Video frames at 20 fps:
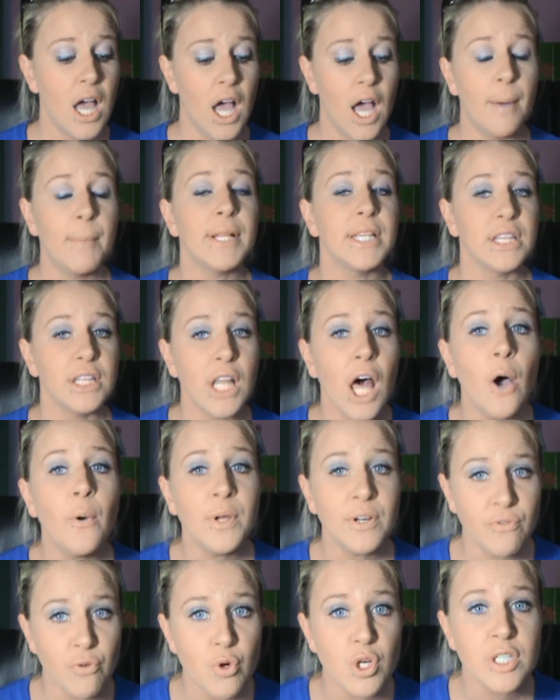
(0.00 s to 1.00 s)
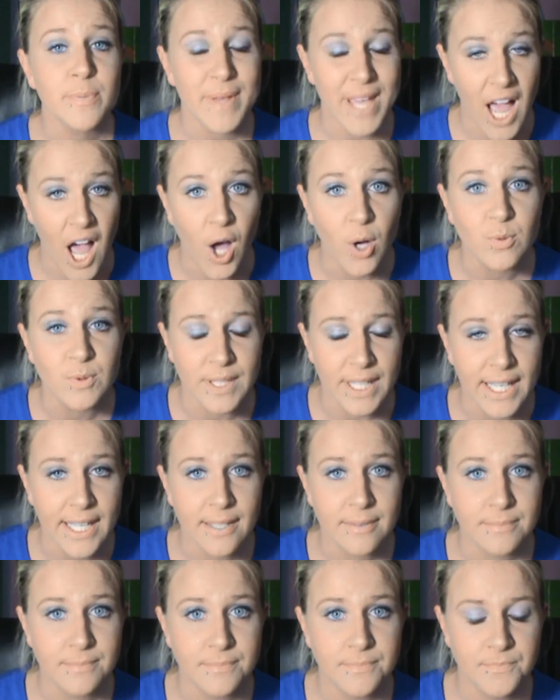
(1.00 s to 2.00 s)
law enforcement only.
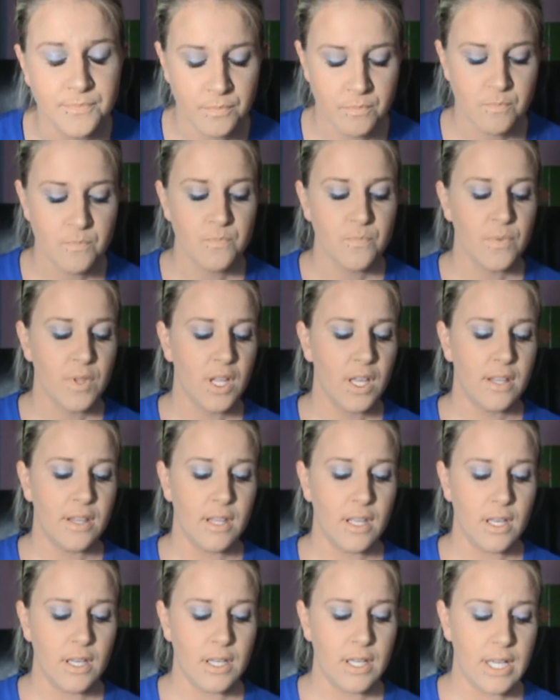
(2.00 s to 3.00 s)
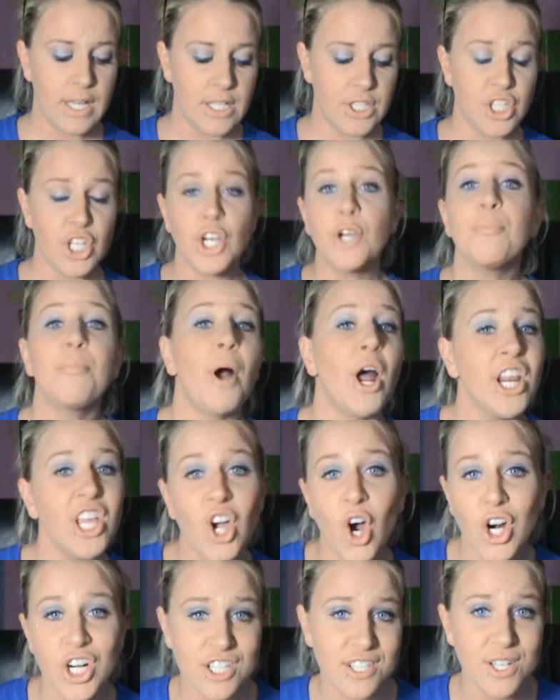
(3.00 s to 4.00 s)
So your
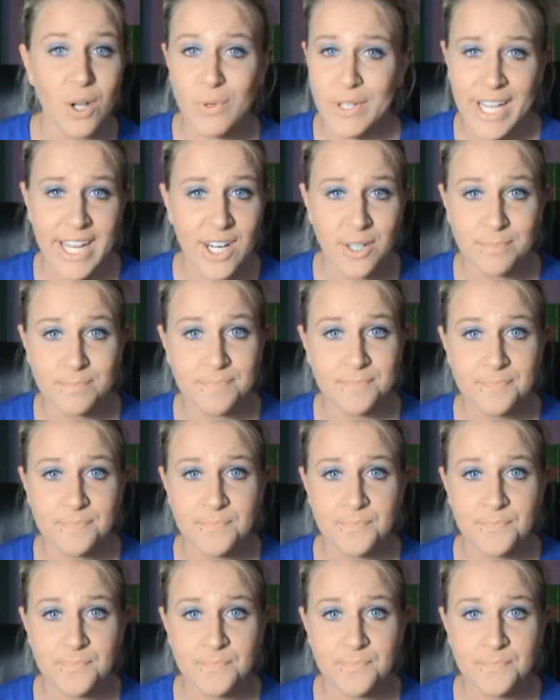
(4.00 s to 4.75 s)
bodyguards don't need them.